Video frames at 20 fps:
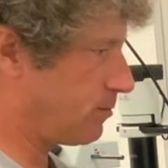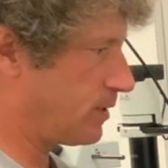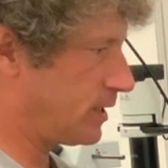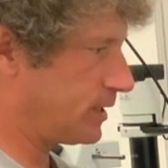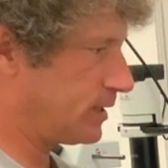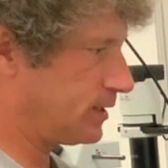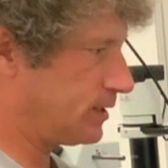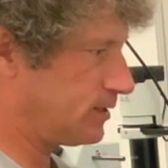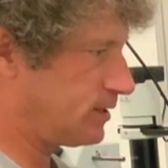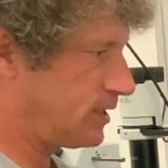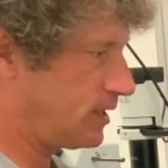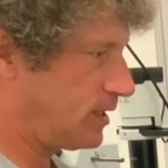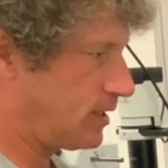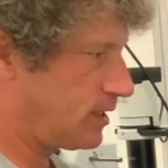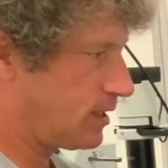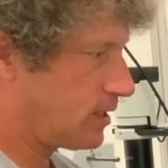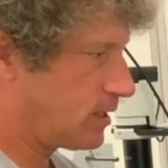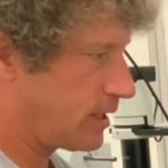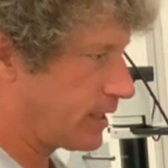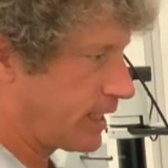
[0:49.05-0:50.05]
button is
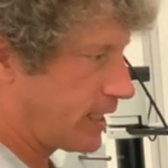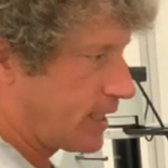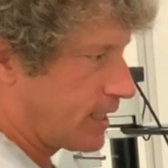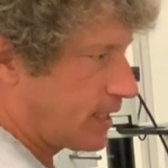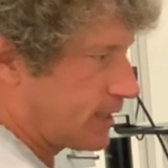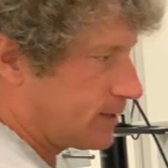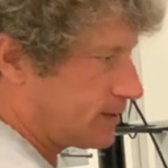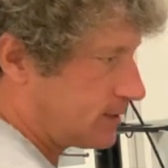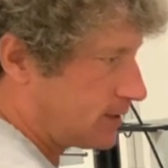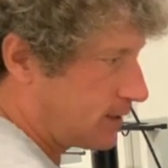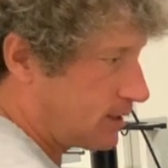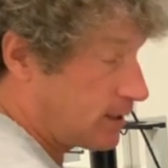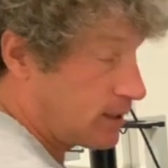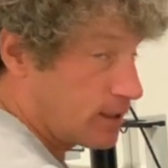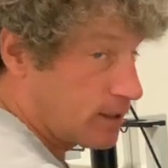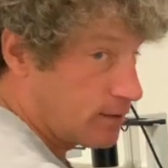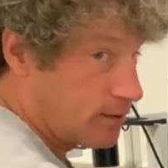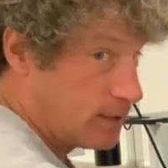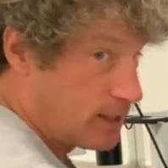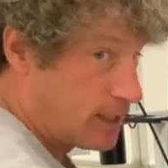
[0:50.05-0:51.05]
here and
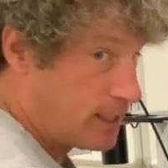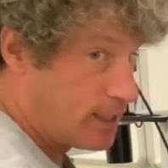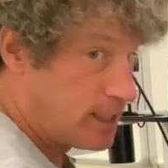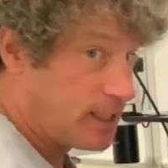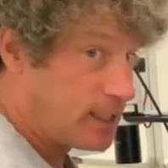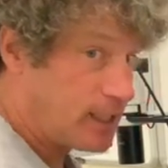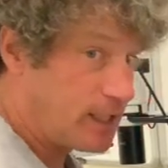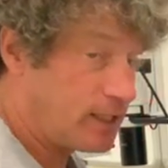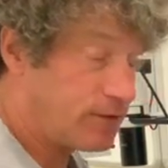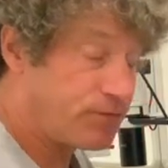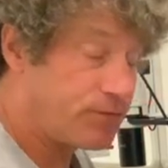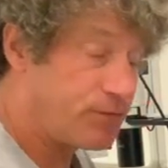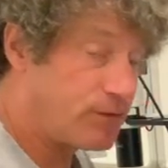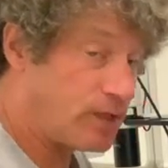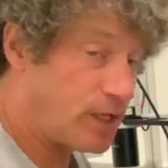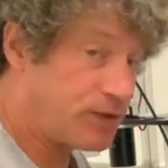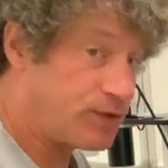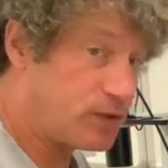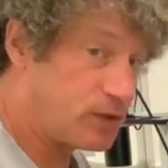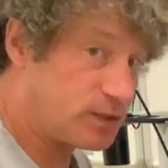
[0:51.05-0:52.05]
here. If
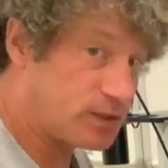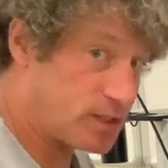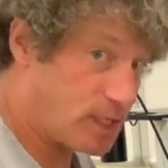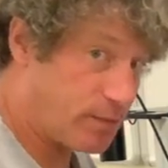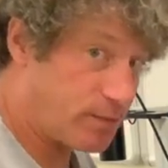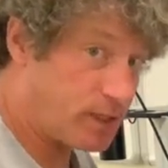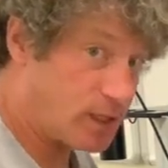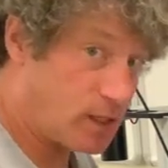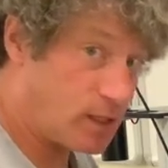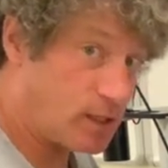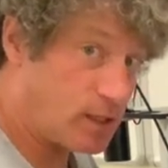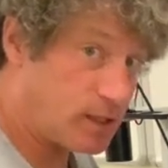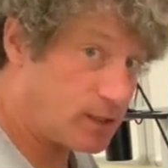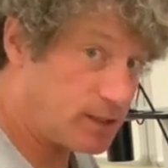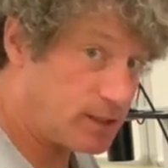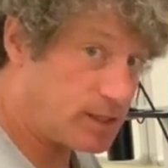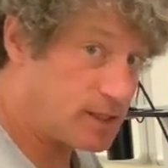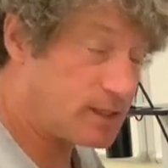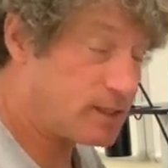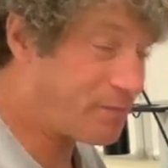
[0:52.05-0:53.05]
nothing is coming on,
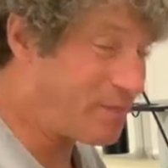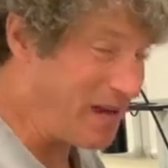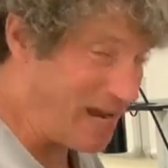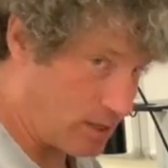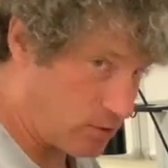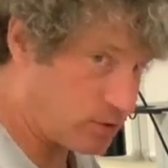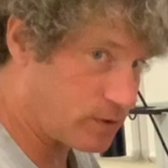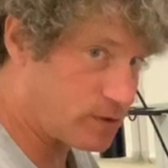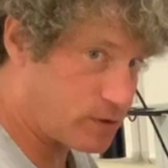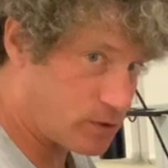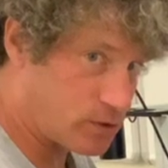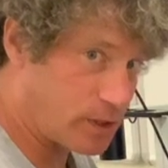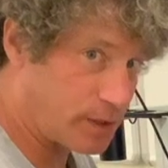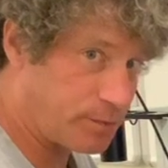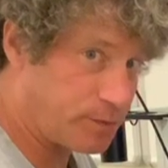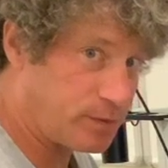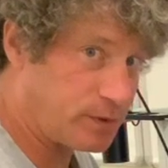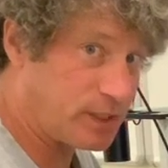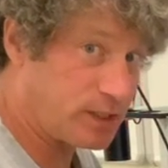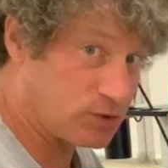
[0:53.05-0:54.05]
then the power
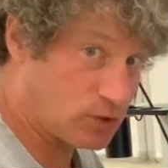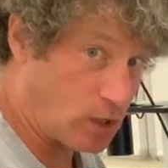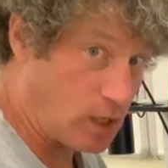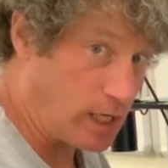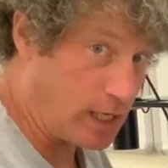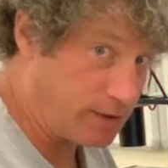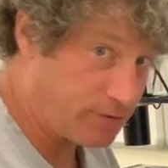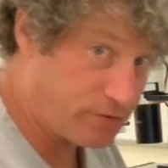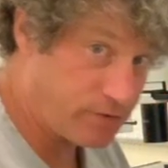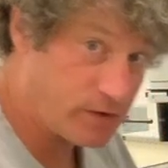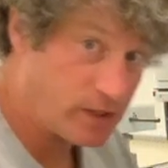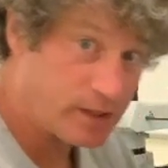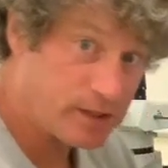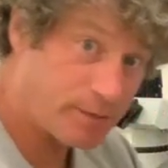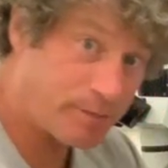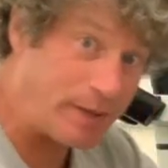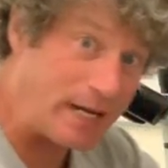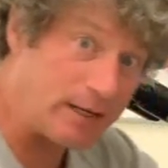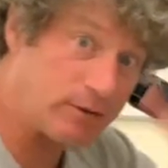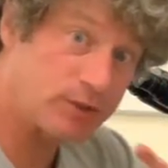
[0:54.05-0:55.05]
strip is off. The
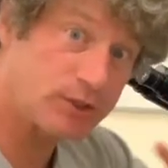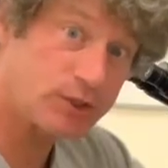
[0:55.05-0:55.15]
power